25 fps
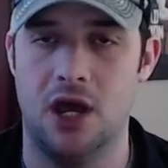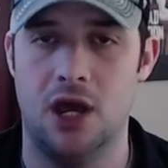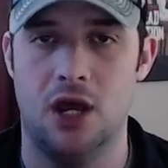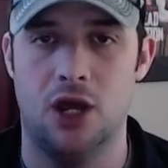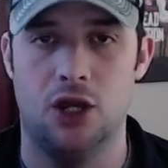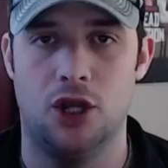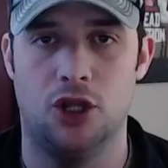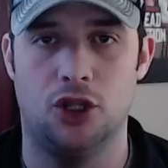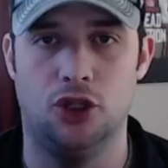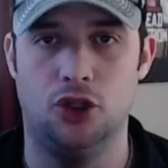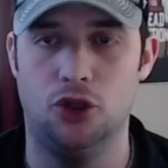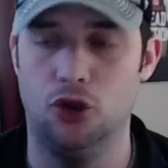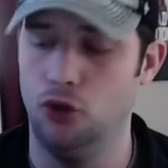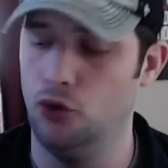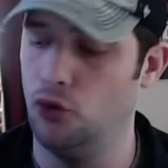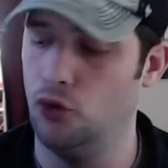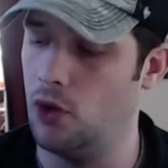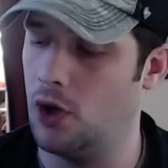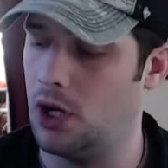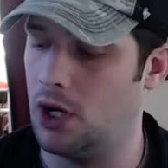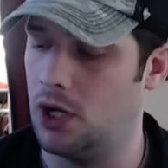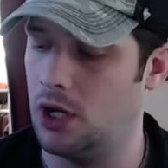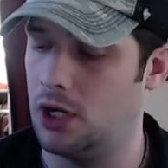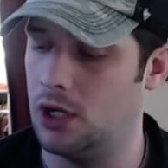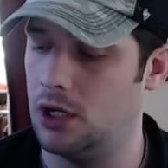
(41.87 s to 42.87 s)
you
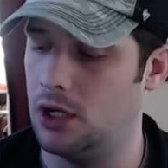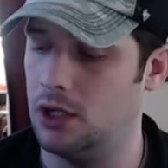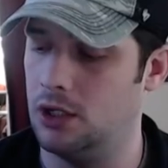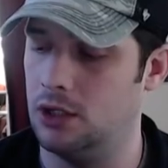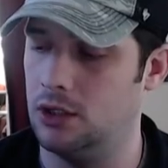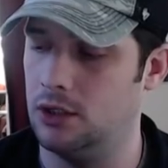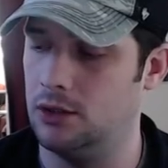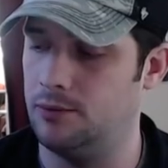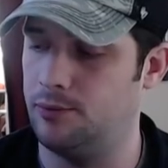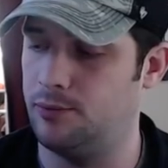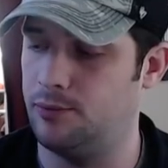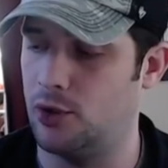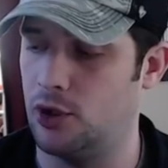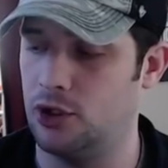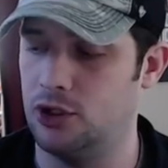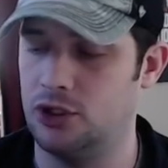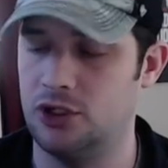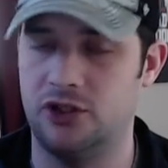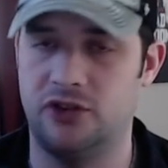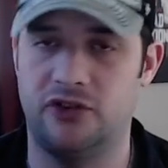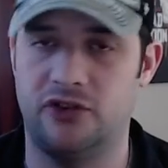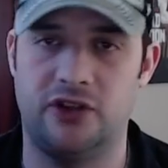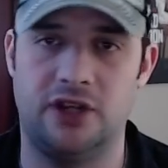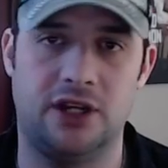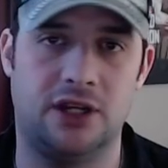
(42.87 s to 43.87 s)
are
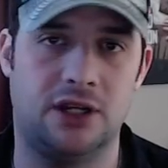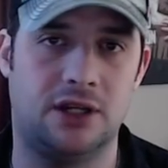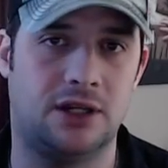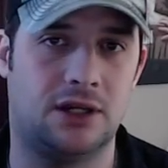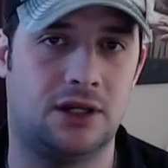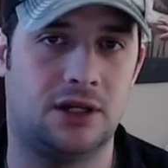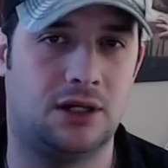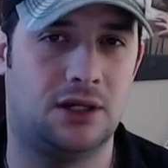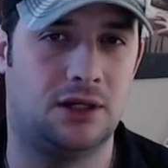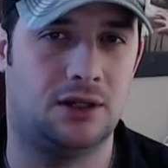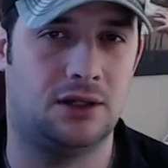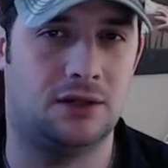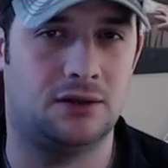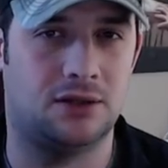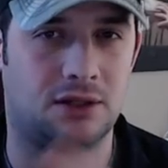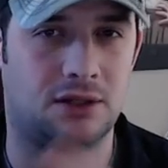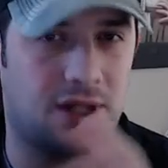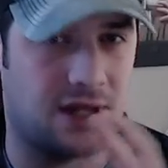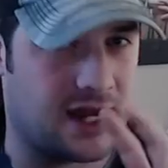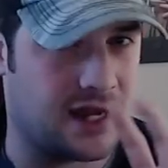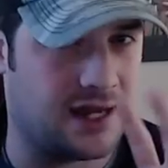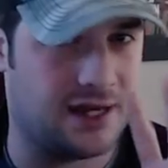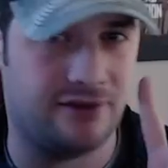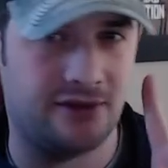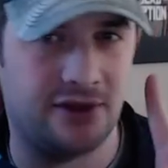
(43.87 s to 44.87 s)
purchasing a
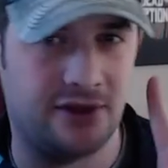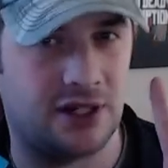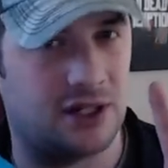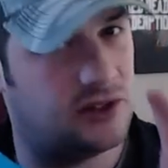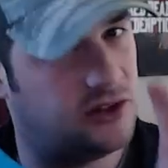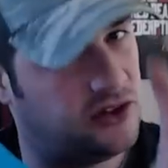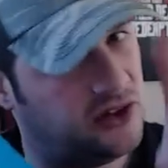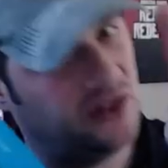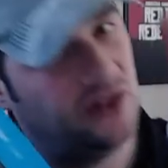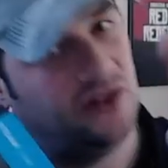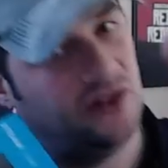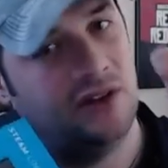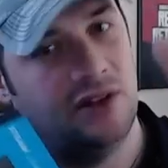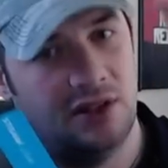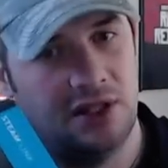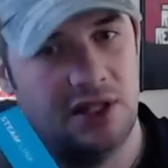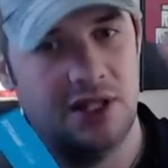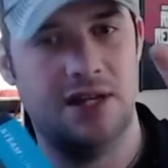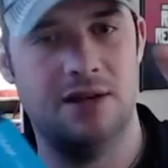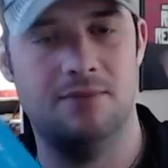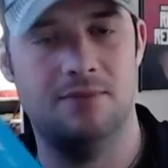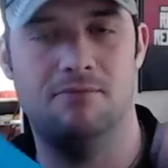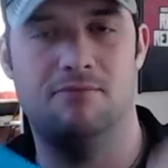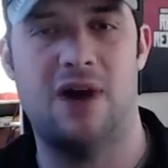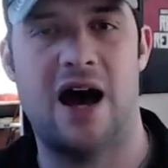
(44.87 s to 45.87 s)
kind of like a
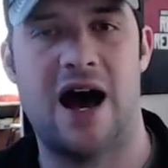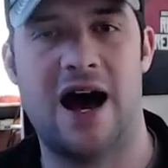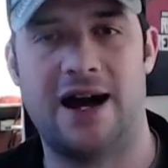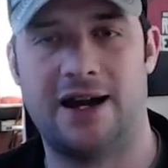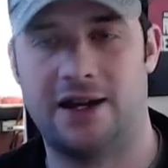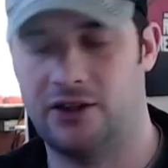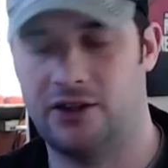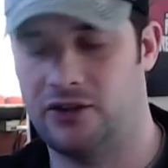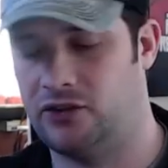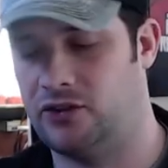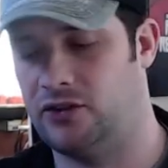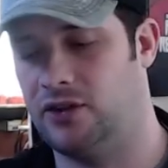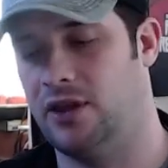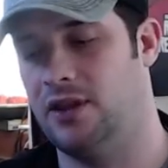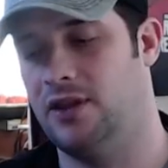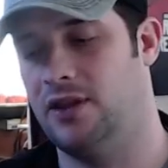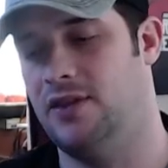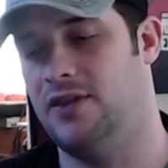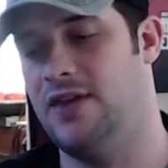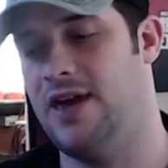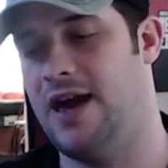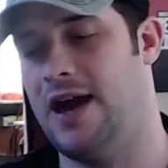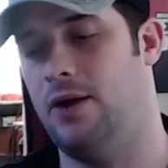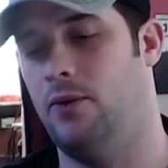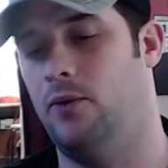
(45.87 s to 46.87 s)
Steam box
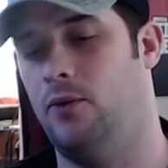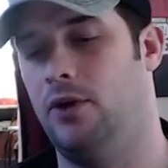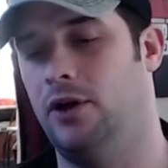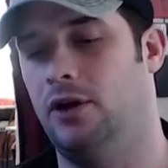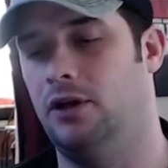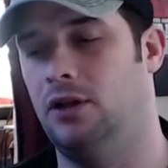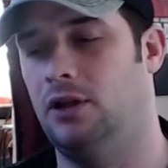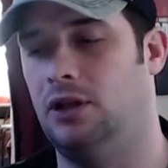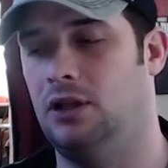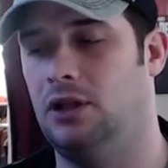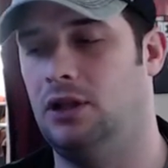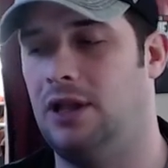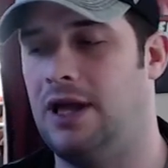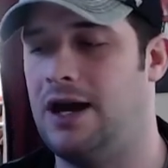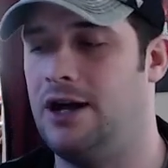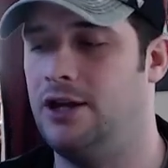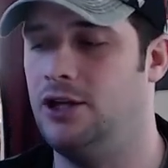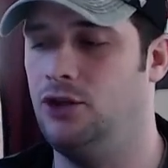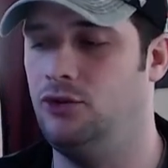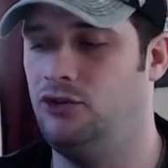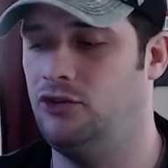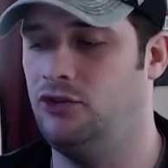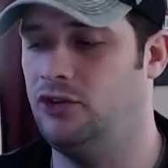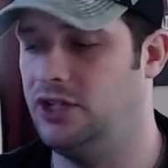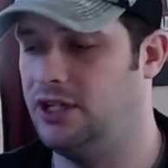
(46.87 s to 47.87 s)
that will allow you
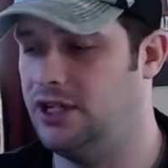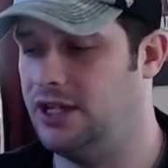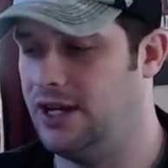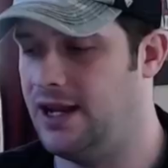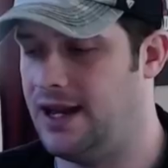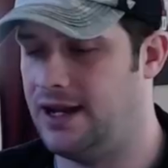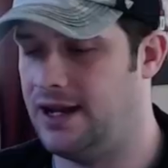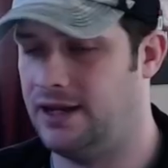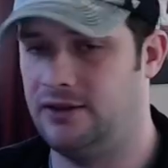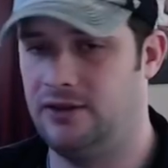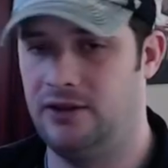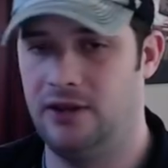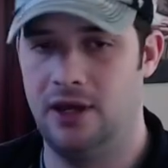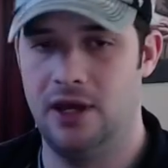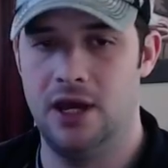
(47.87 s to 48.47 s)
to connect